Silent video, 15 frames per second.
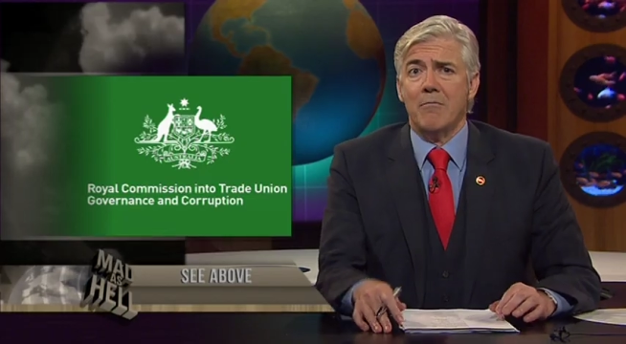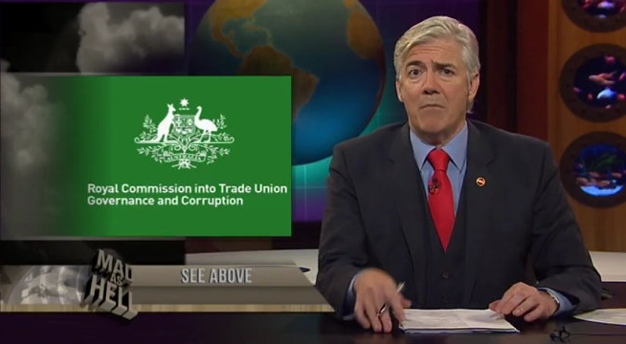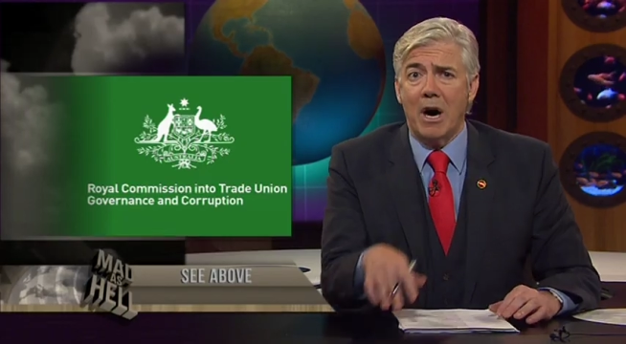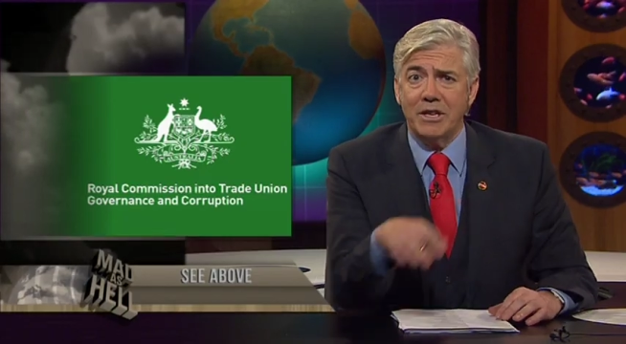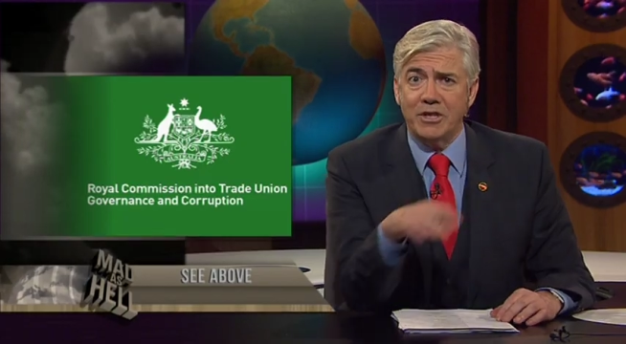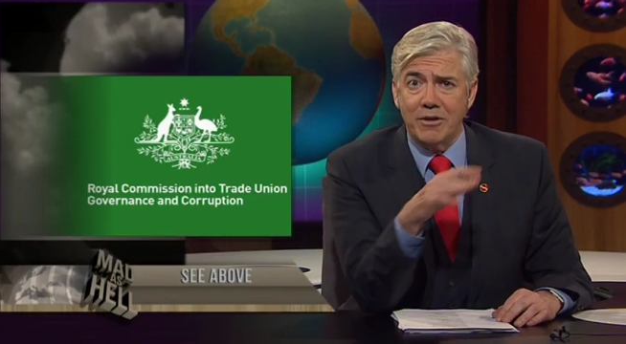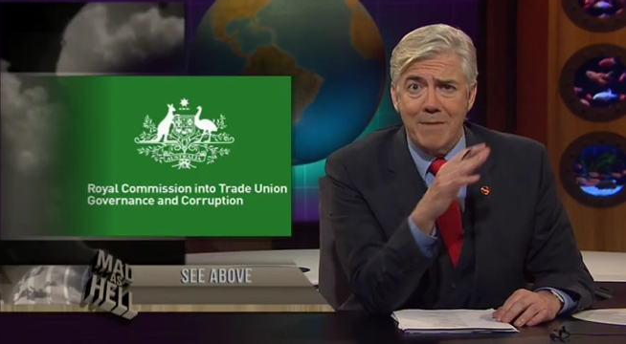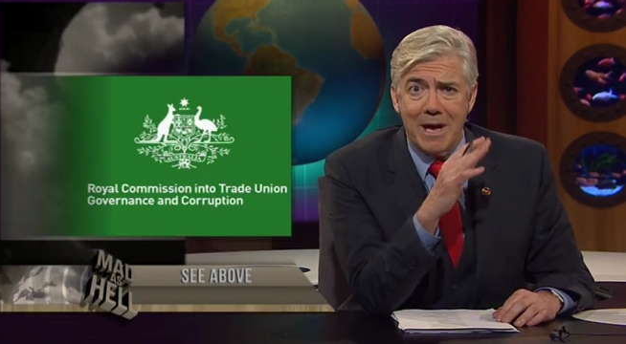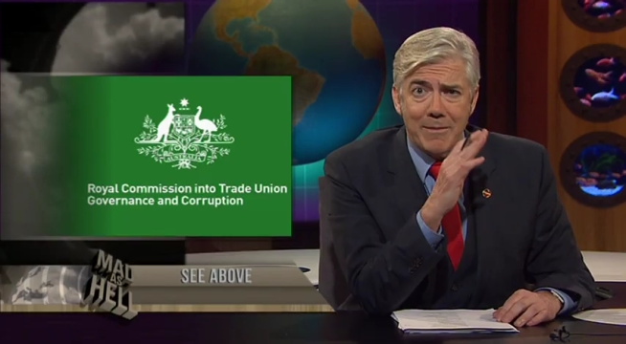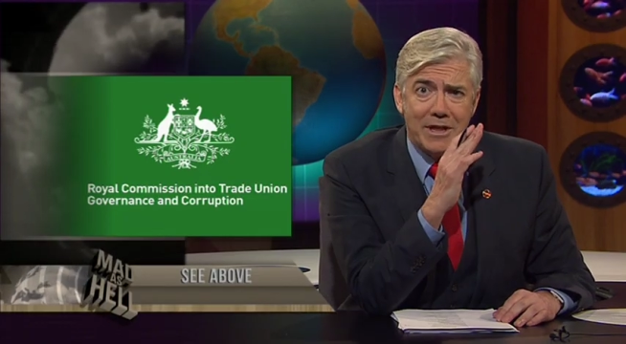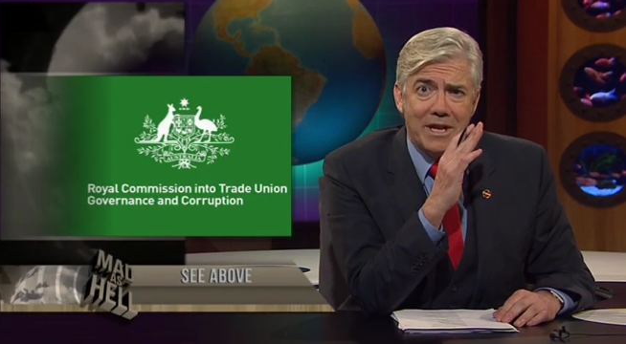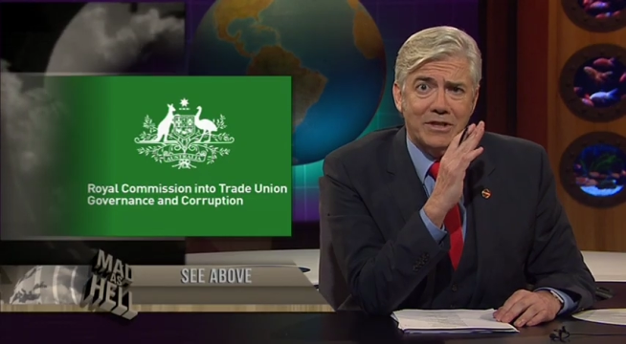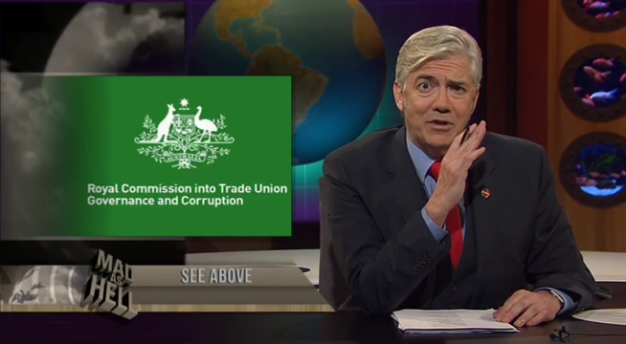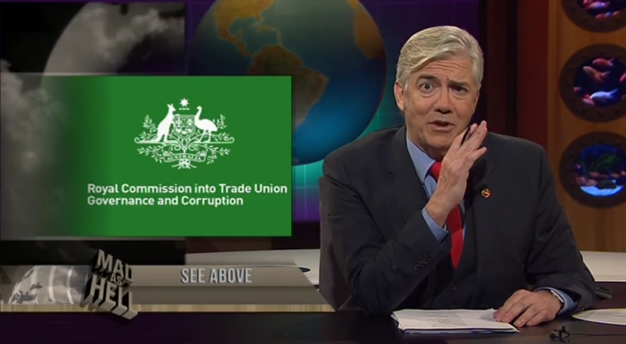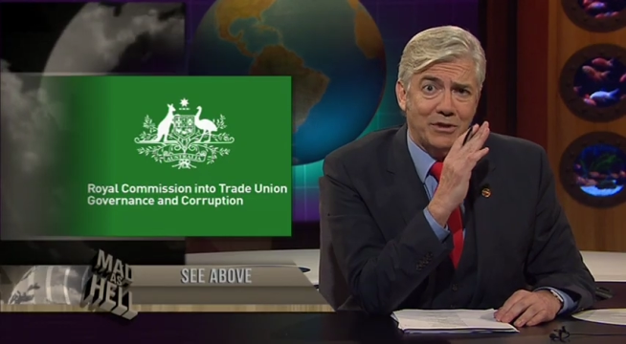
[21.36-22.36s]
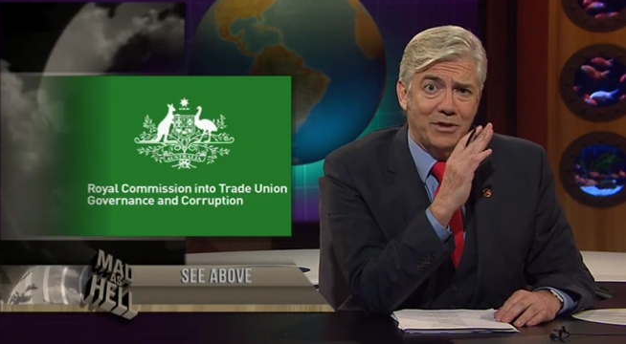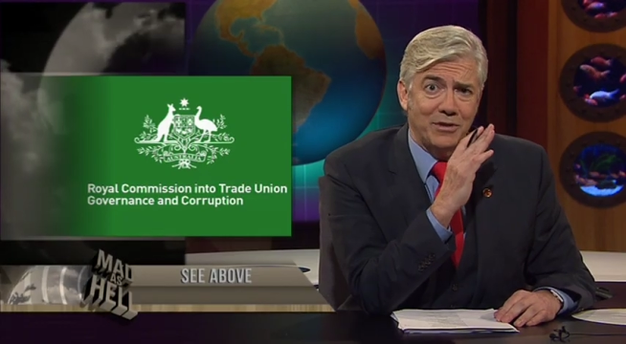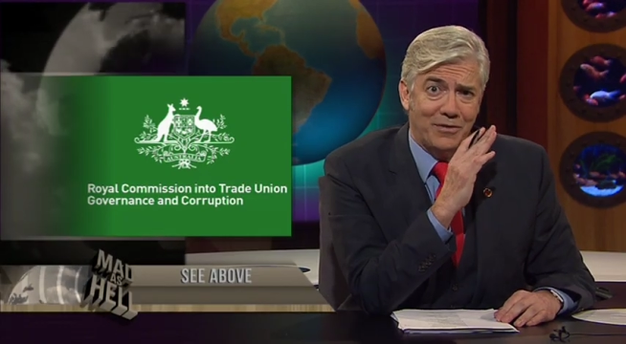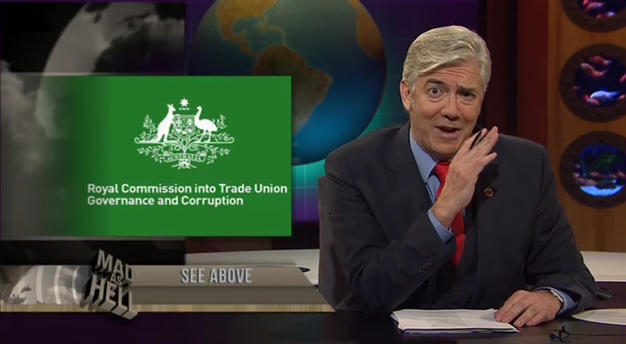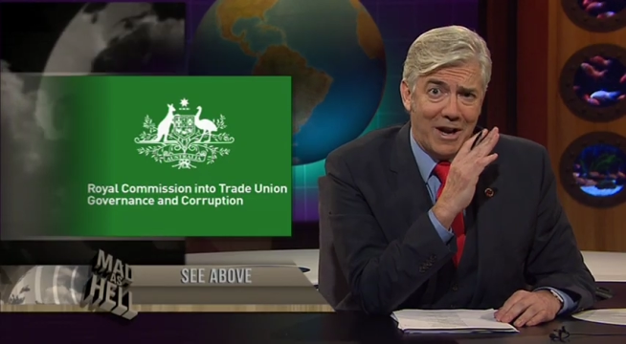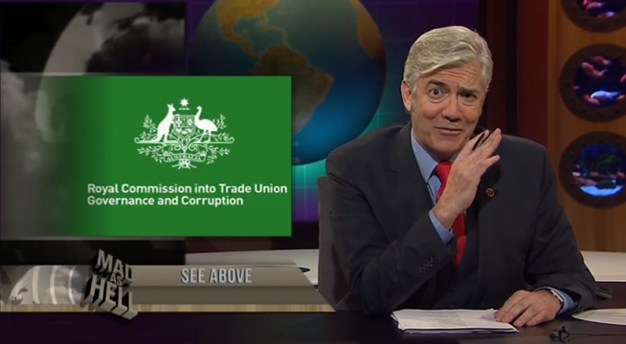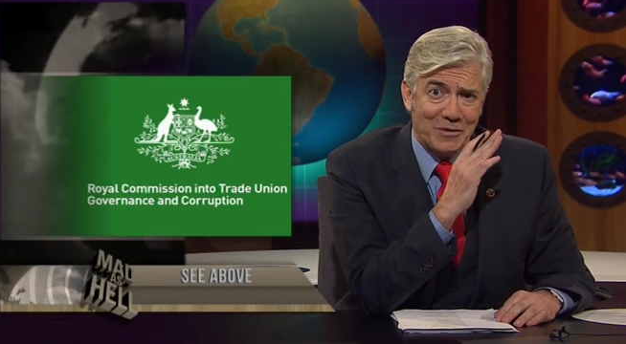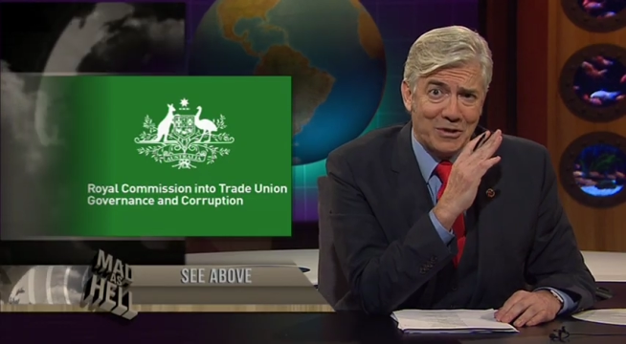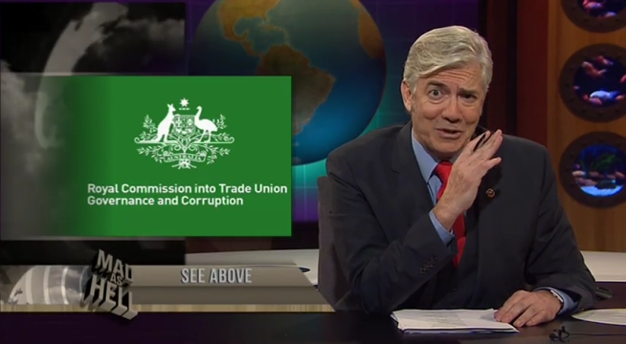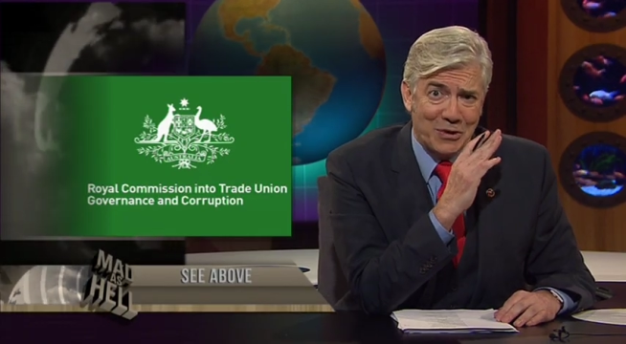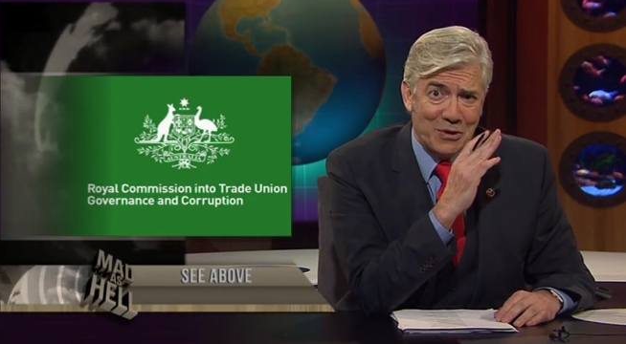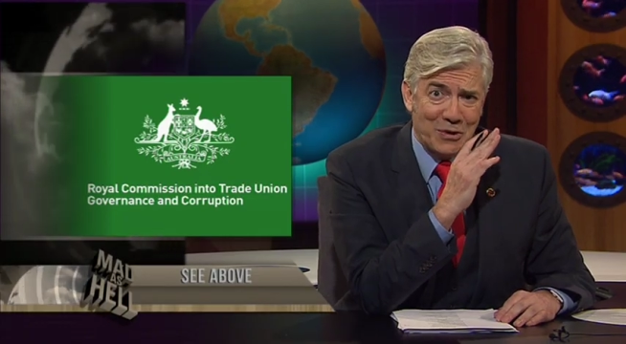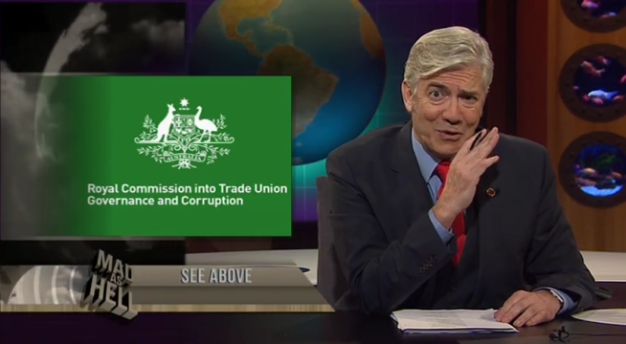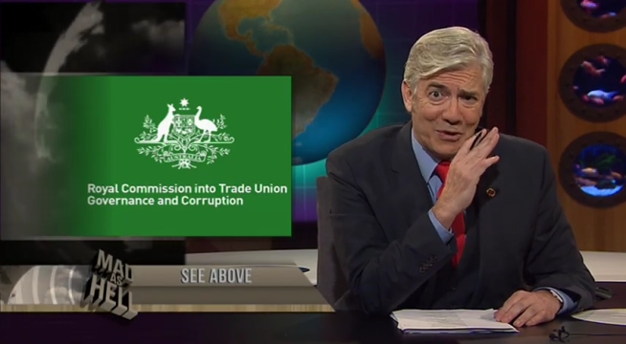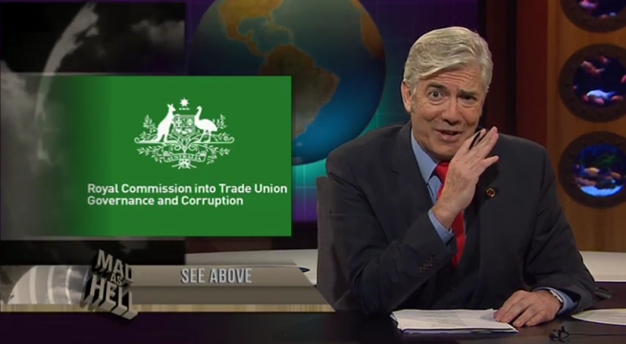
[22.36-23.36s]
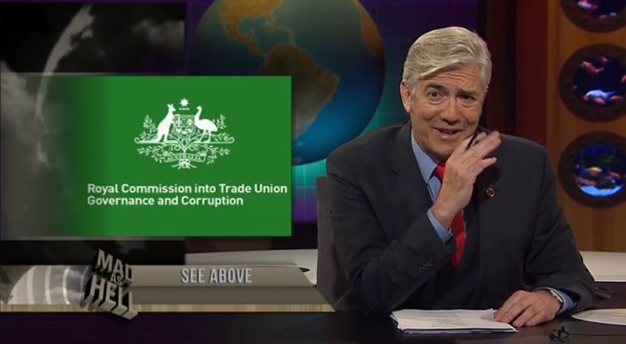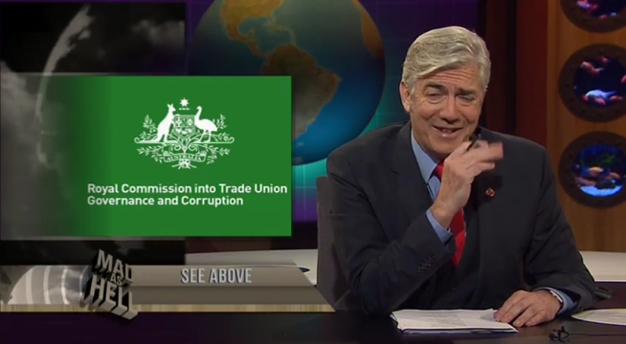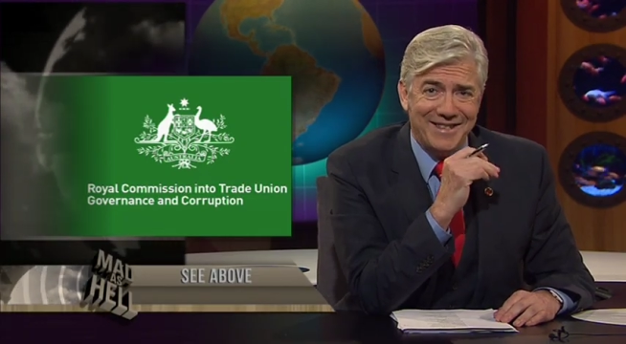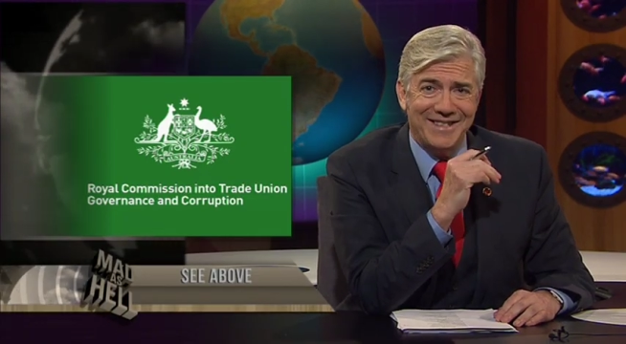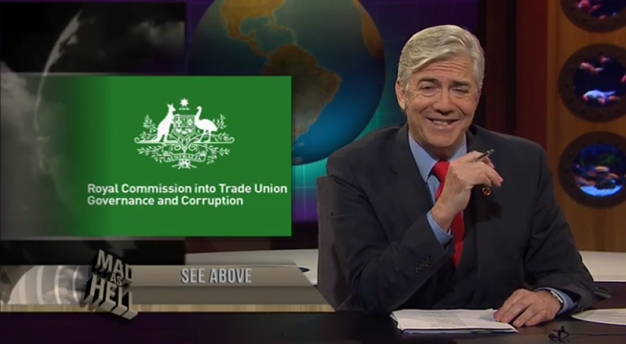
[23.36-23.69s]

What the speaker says: Mind you, maybe that's not too far from the truth.